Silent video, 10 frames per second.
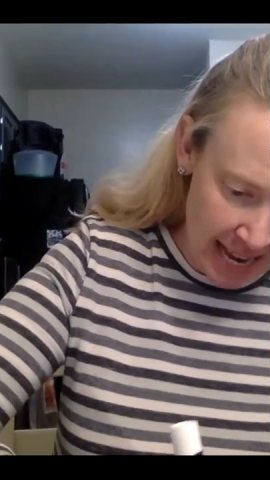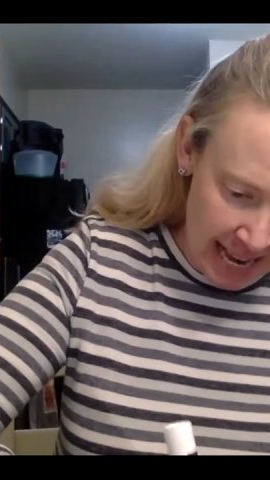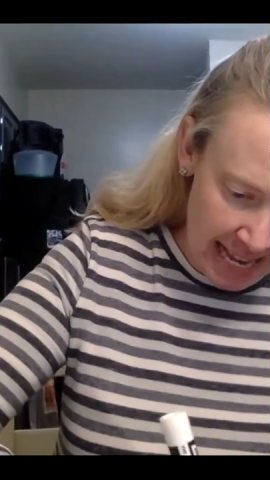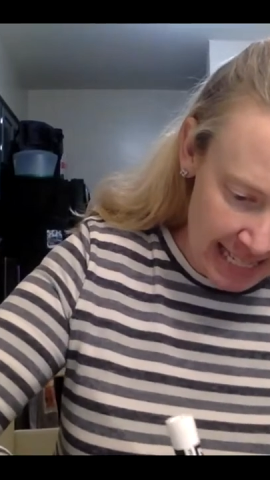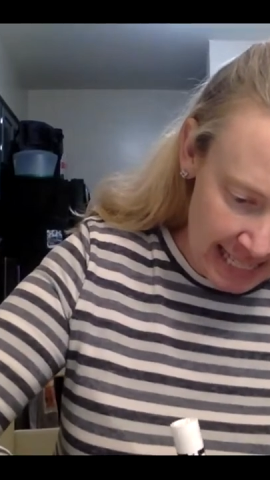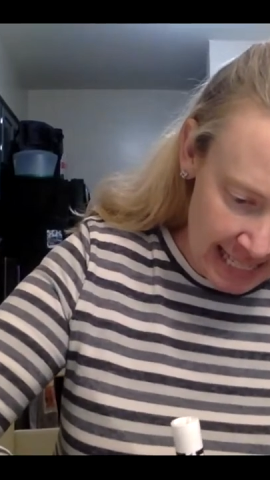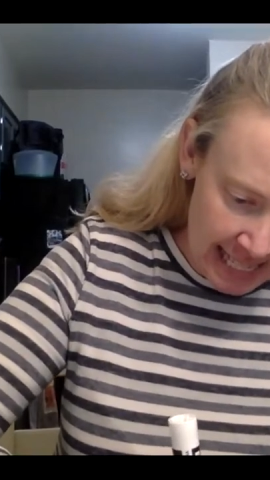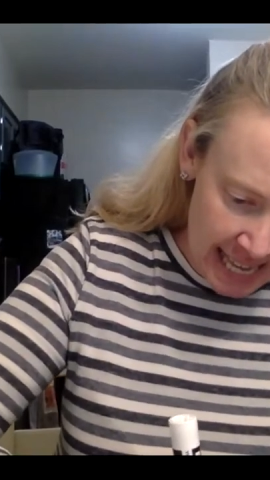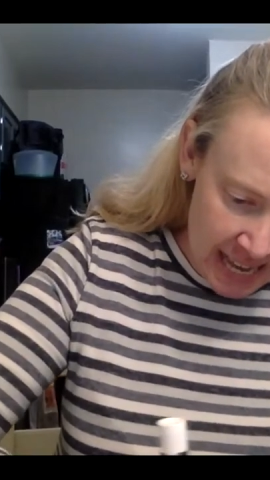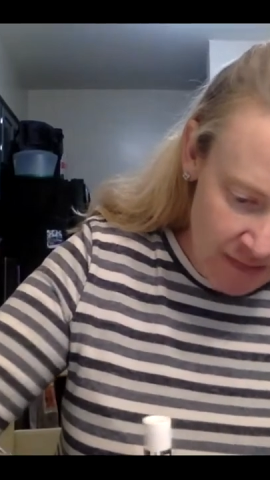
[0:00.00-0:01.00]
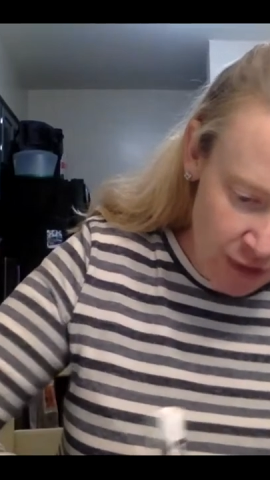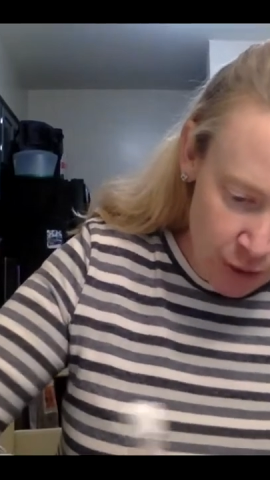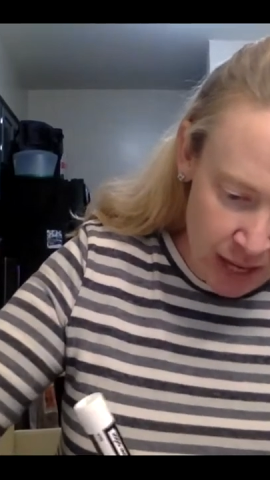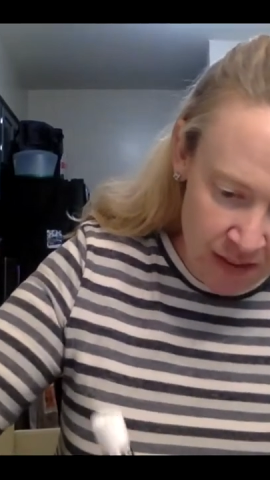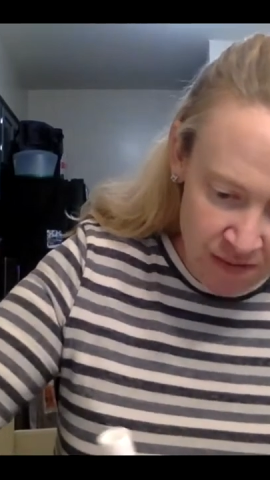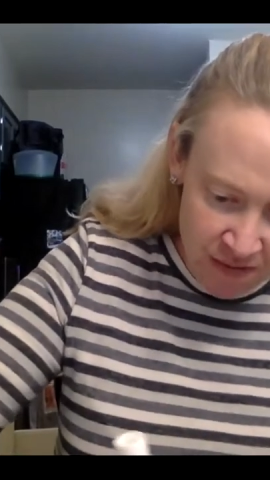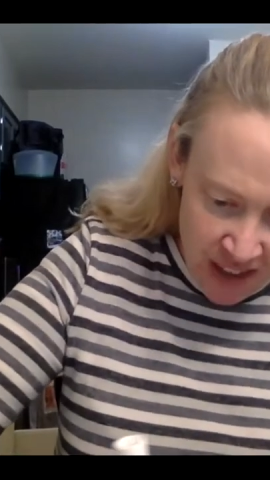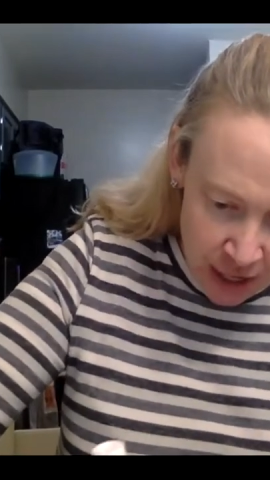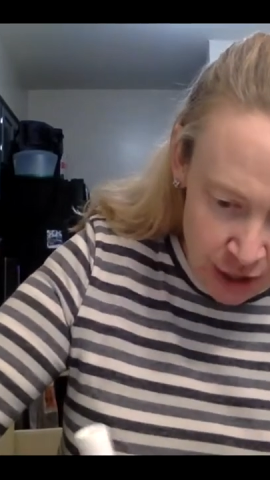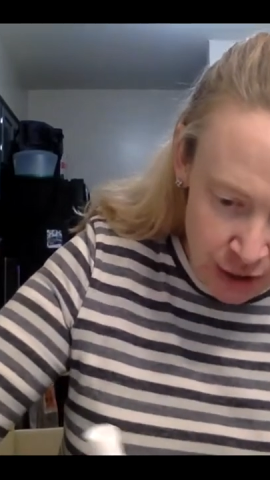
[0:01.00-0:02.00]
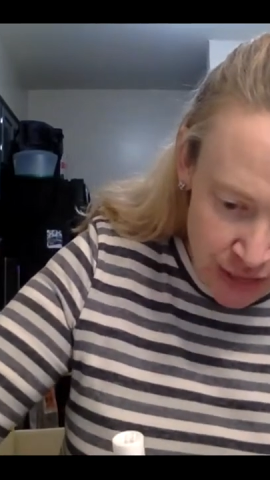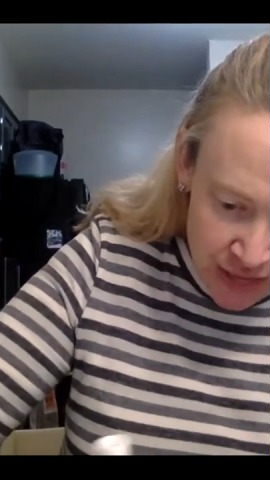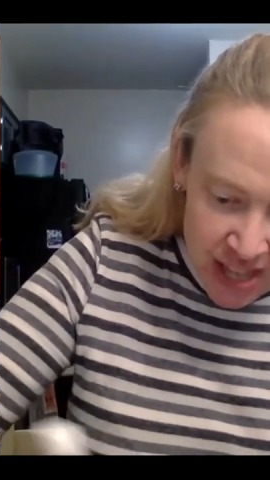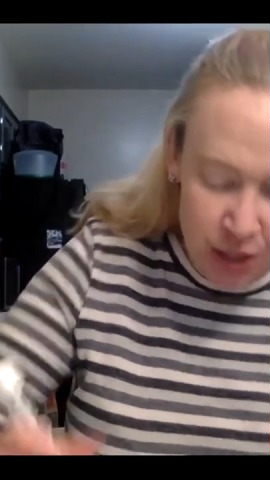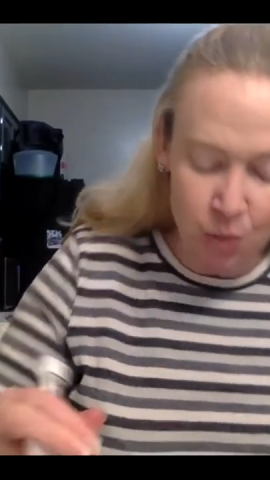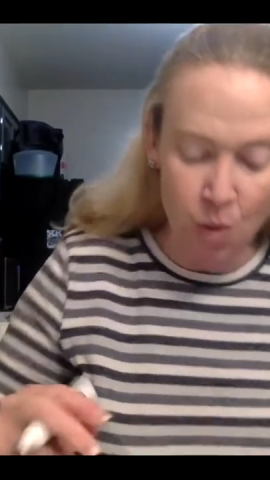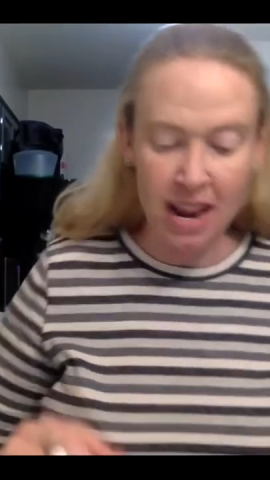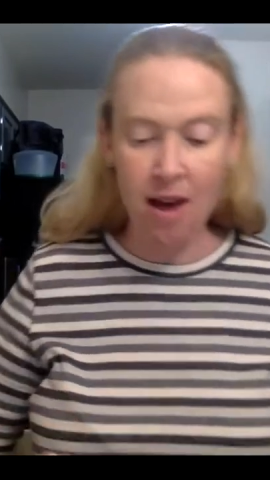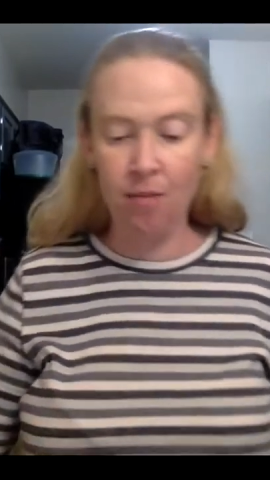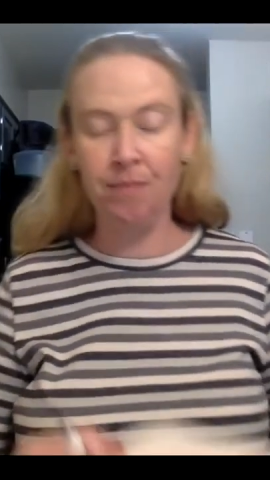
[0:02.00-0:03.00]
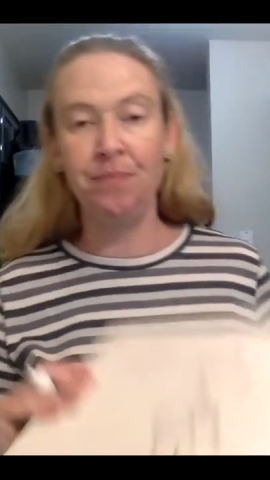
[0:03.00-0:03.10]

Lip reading: and see if you can figure this one out.